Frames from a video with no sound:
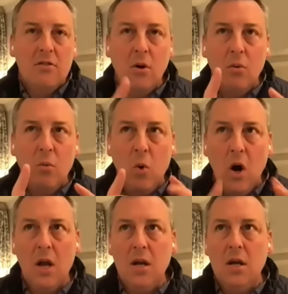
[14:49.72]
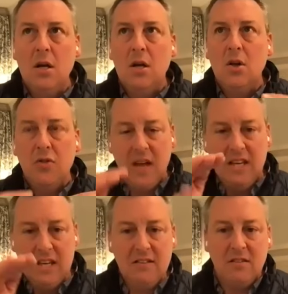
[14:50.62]
So, one, they
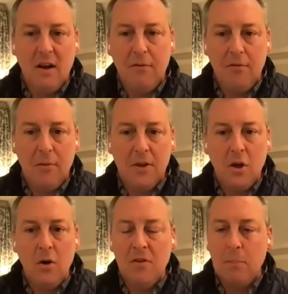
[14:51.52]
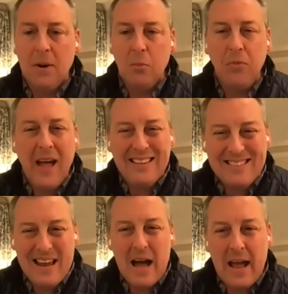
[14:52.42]
did suffer from the COVID, but
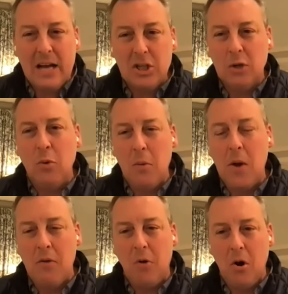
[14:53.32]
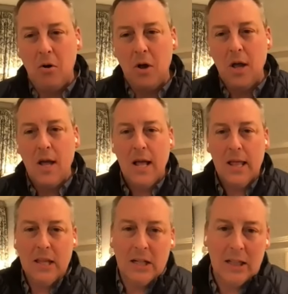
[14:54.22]
that's not actually what went wrong.
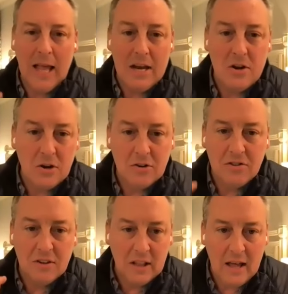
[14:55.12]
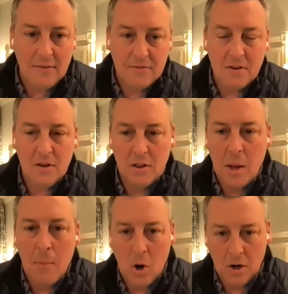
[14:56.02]
The lenders left
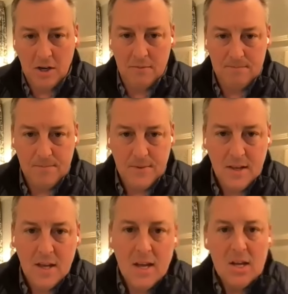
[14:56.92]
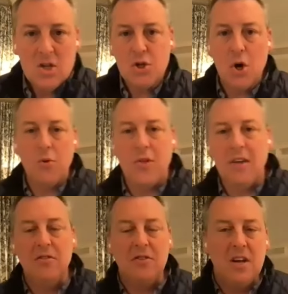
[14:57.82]
the market. Mm. So
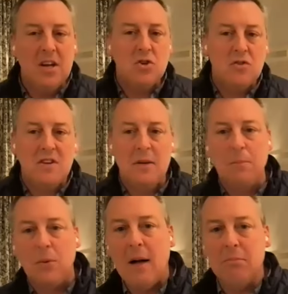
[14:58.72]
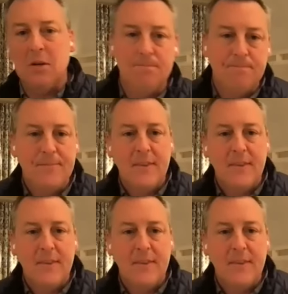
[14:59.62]
this is an interesting problem.